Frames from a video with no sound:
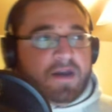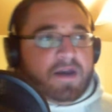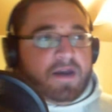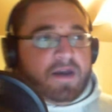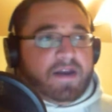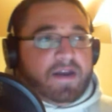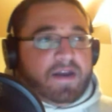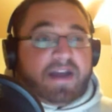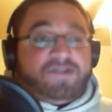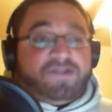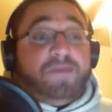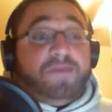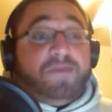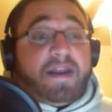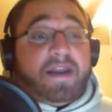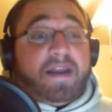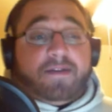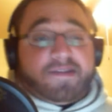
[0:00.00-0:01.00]
not too many
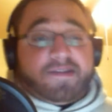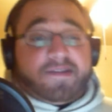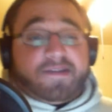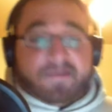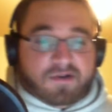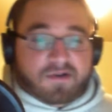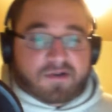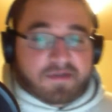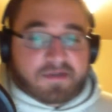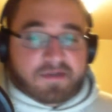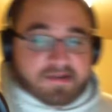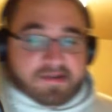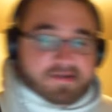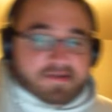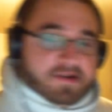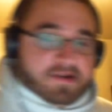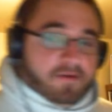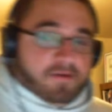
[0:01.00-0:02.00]
of those arose.
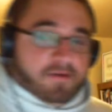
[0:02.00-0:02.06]
So